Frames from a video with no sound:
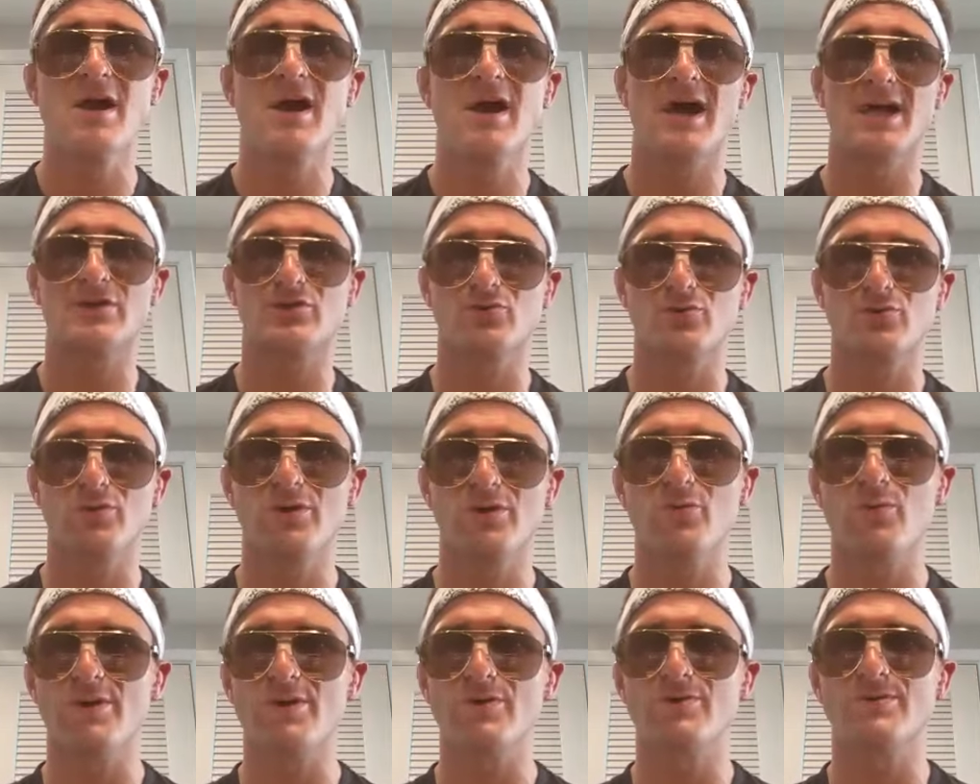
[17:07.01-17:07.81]
That's
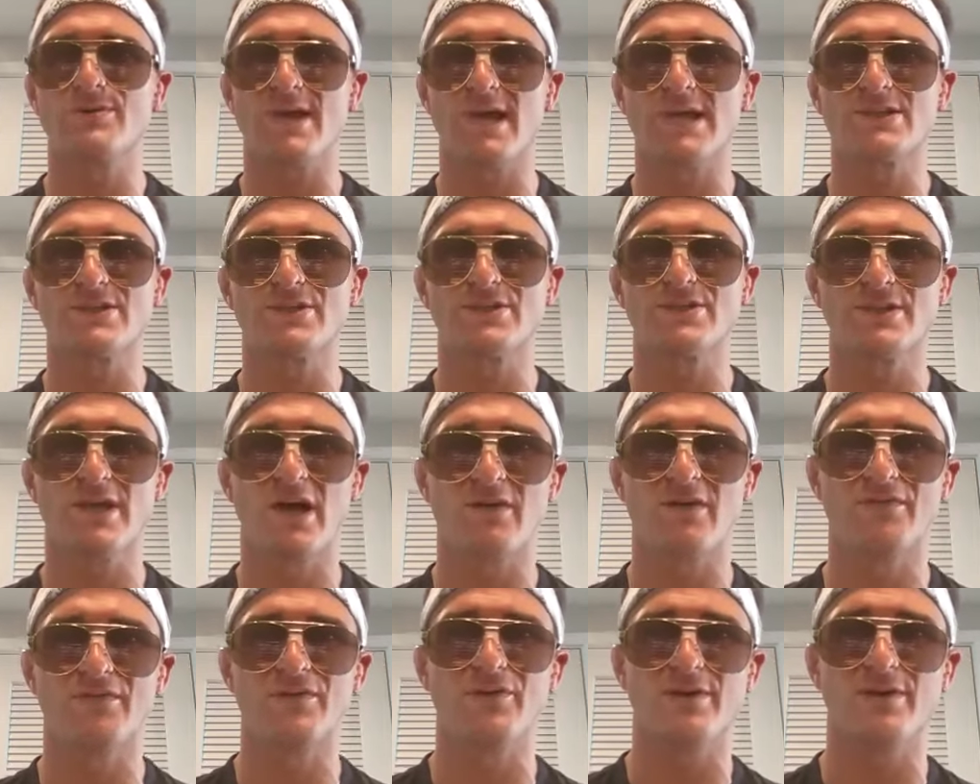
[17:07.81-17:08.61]
really when you test
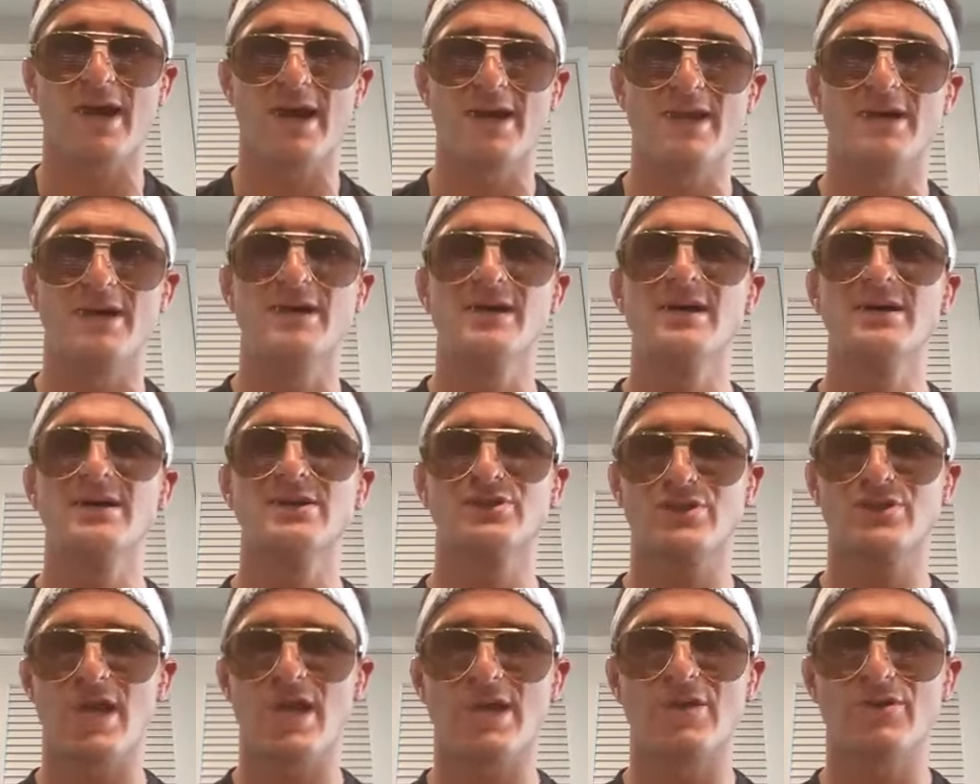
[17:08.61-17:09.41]
yourself and you kind of
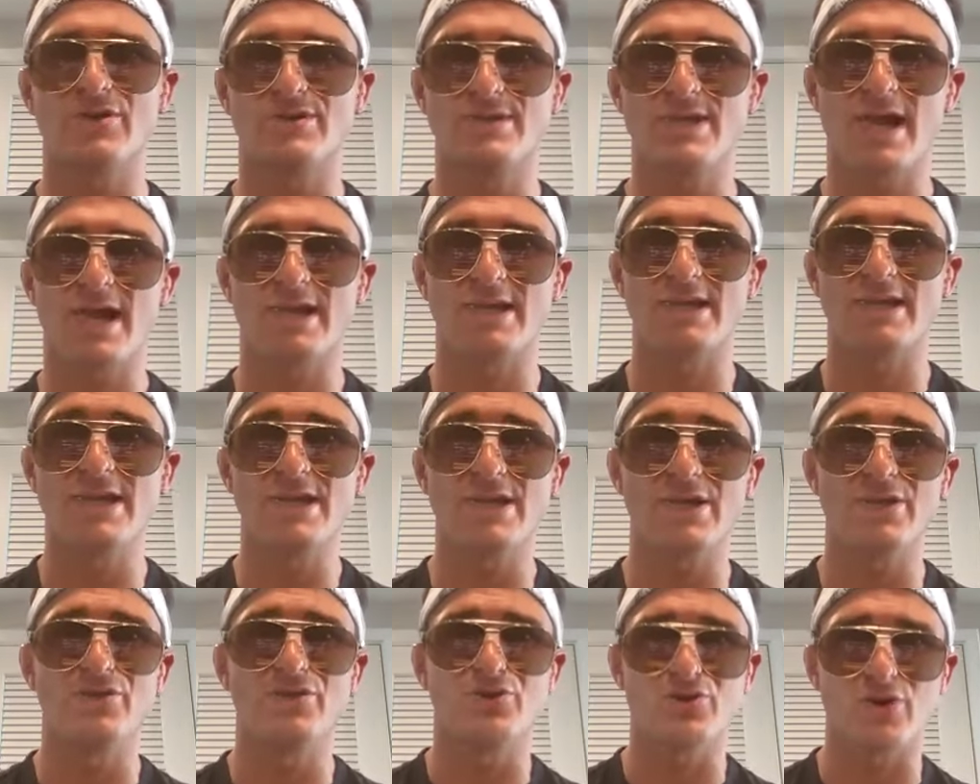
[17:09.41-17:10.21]
check your
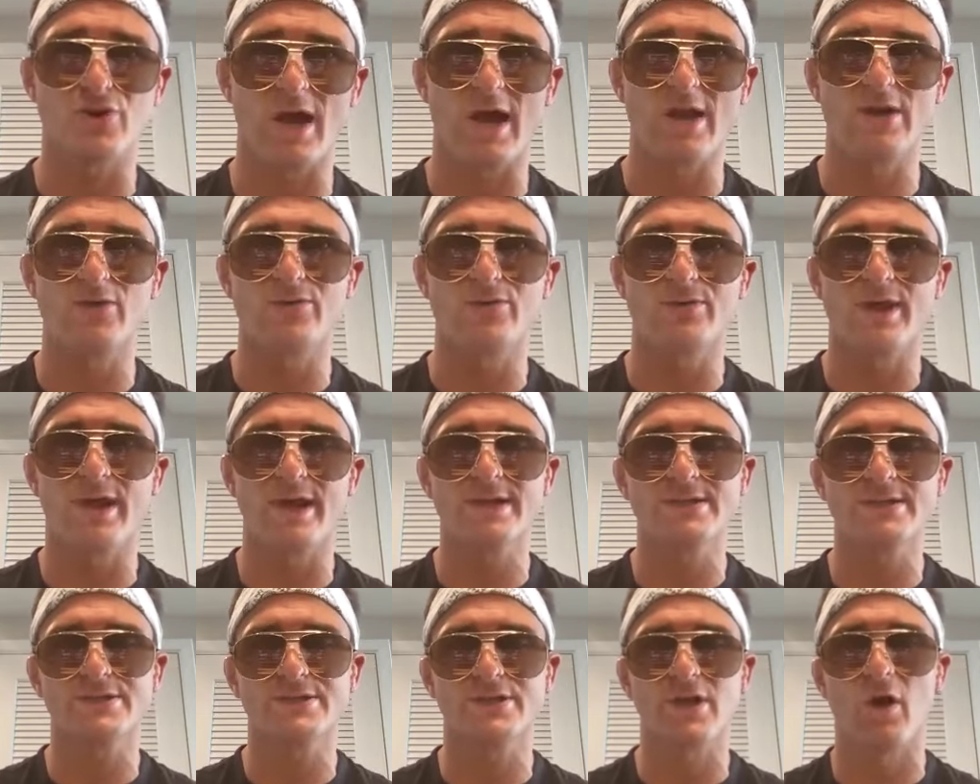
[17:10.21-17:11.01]
technique and you try new
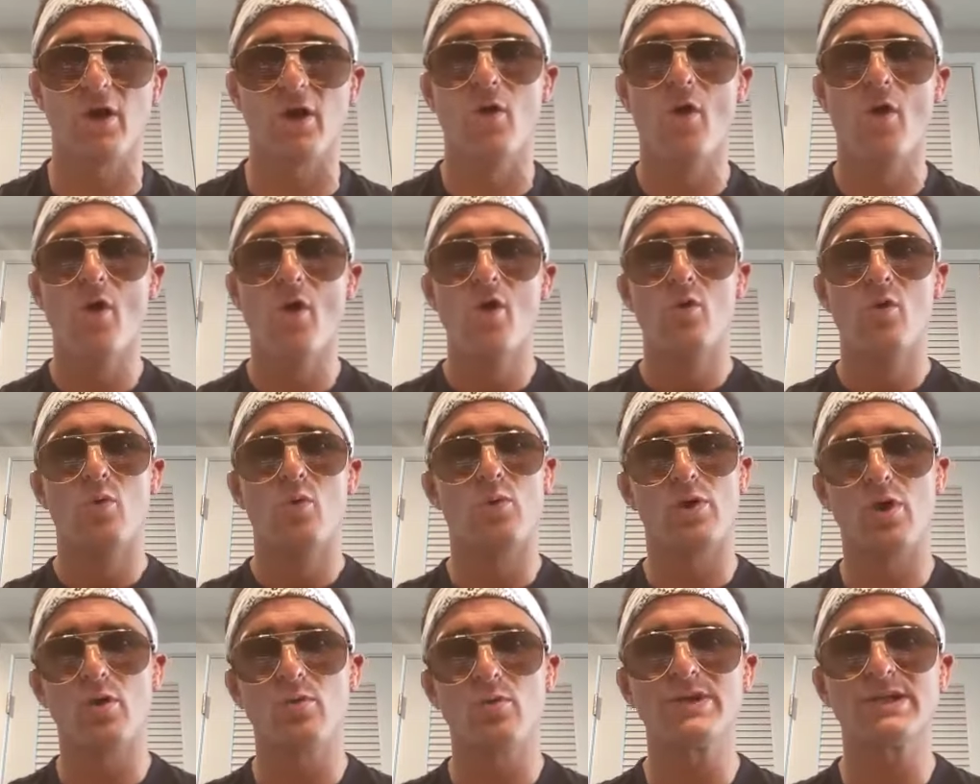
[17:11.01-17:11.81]
things. So
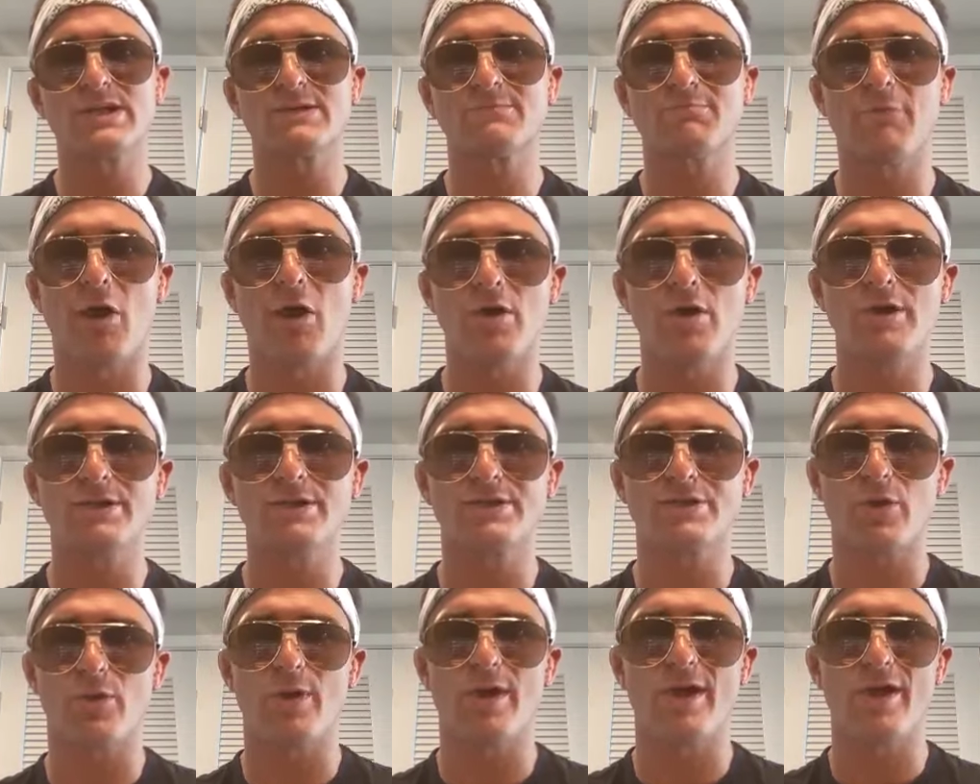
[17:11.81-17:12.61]
we're always sparring.
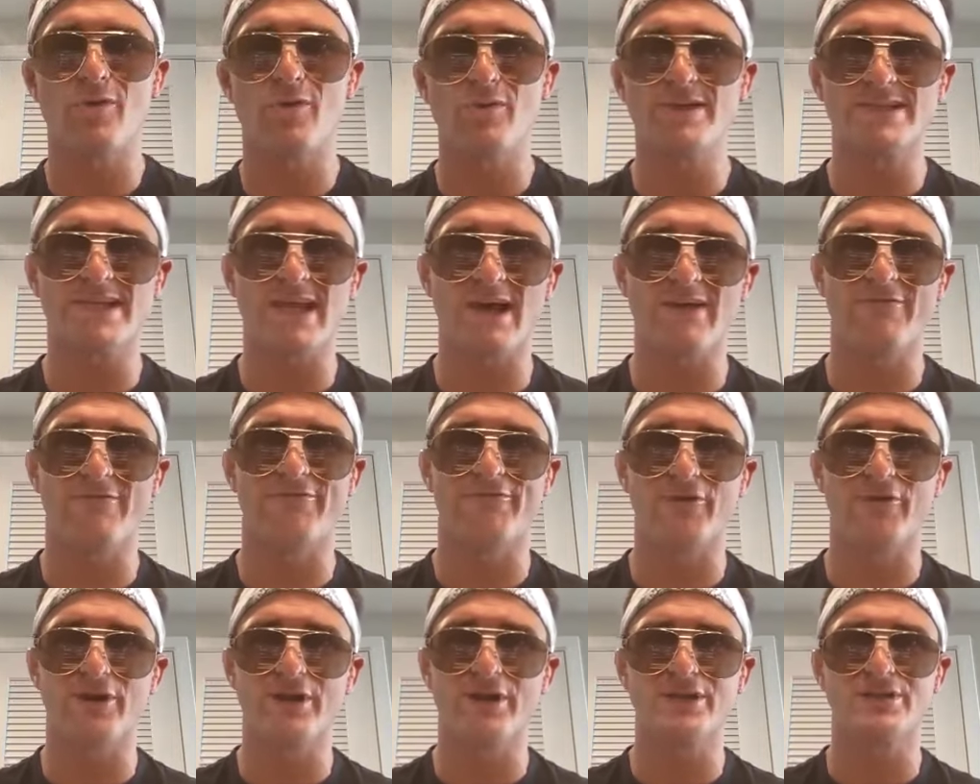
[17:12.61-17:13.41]
So I always have
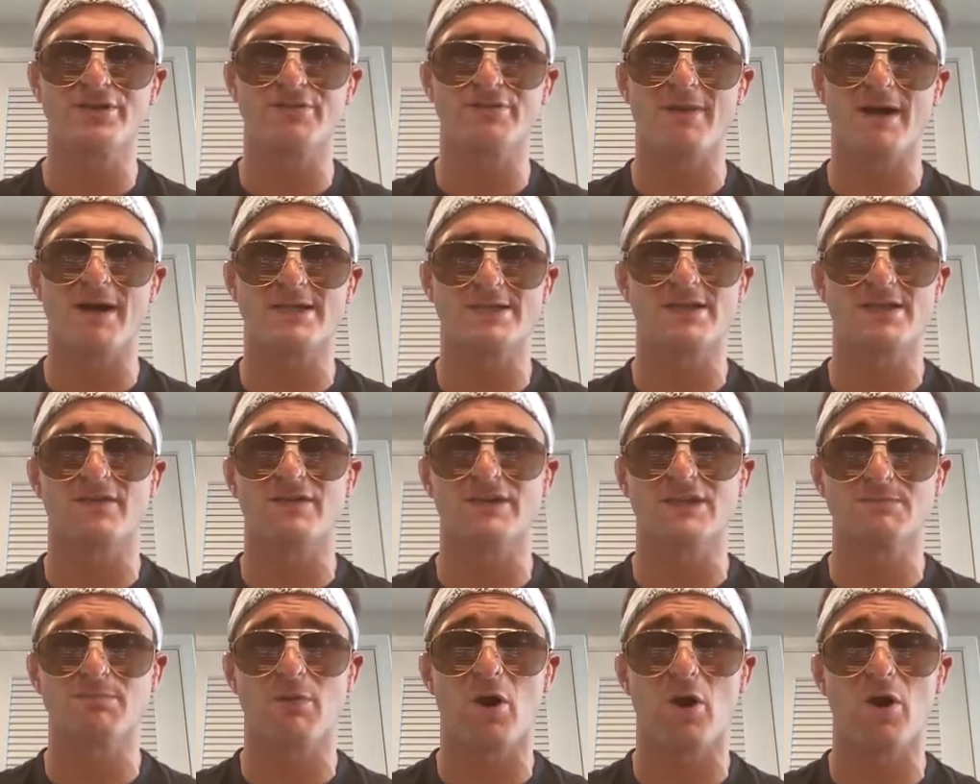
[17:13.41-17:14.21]
footage of myself
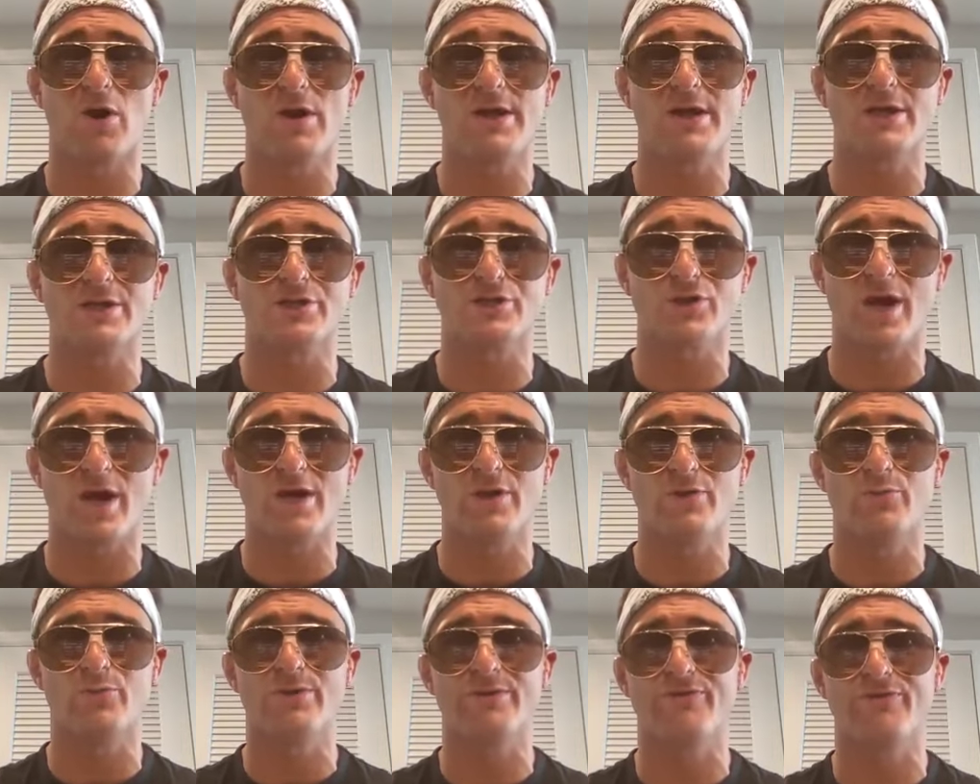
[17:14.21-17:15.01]
sparring and
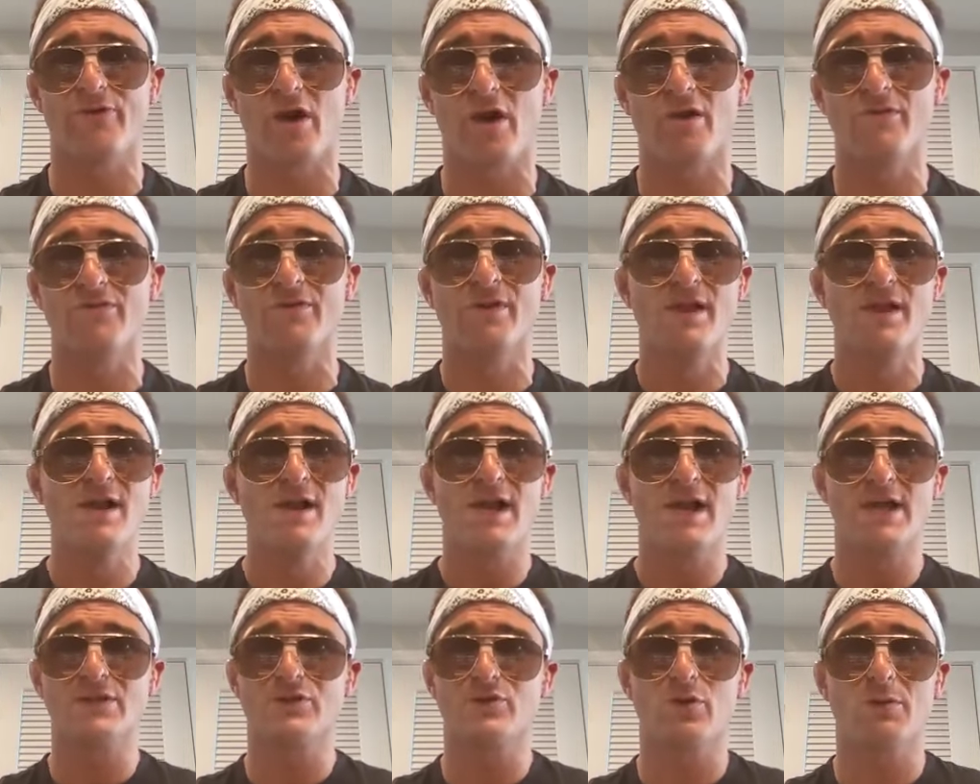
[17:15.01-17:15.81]
trying to evolve
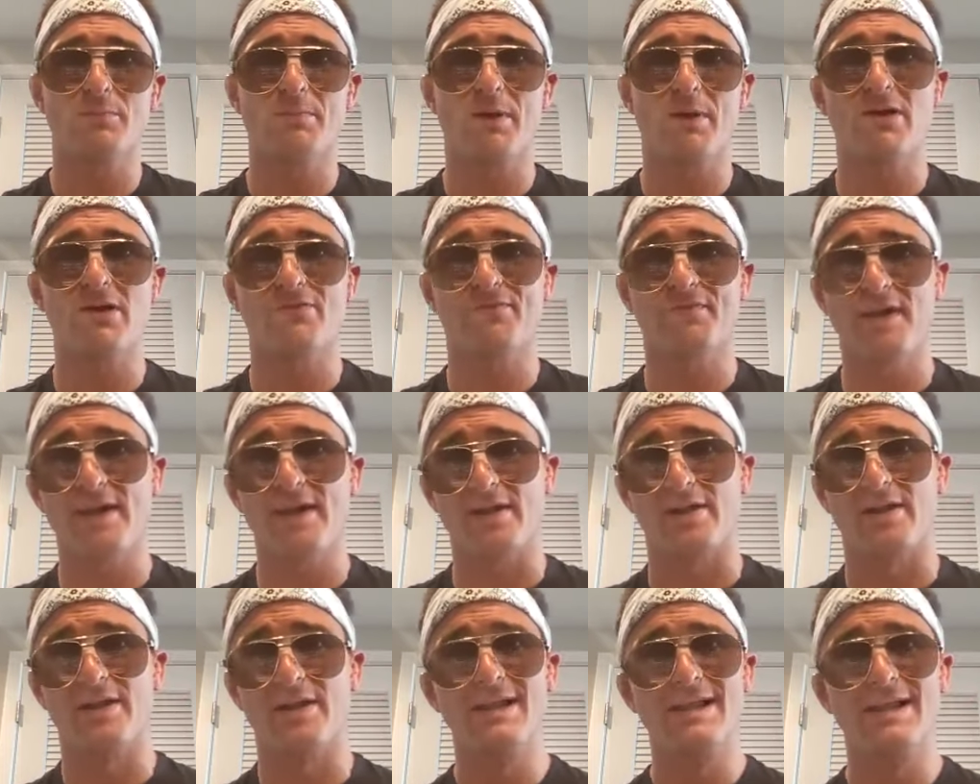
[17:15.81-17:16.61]
into a better
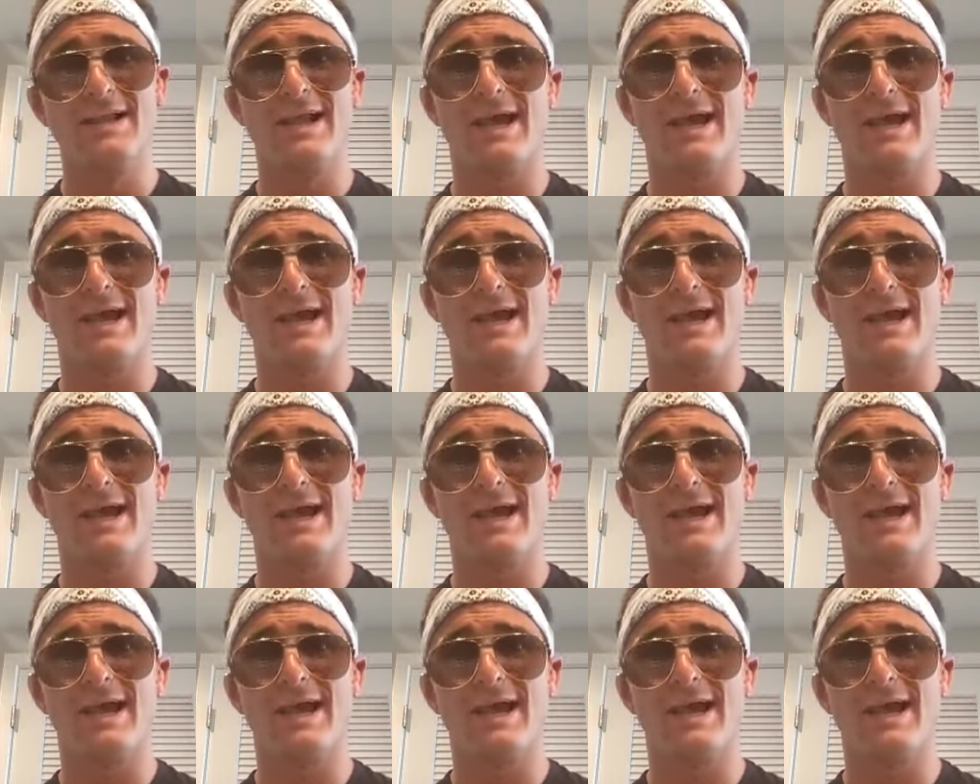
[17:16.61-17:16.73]
fighter.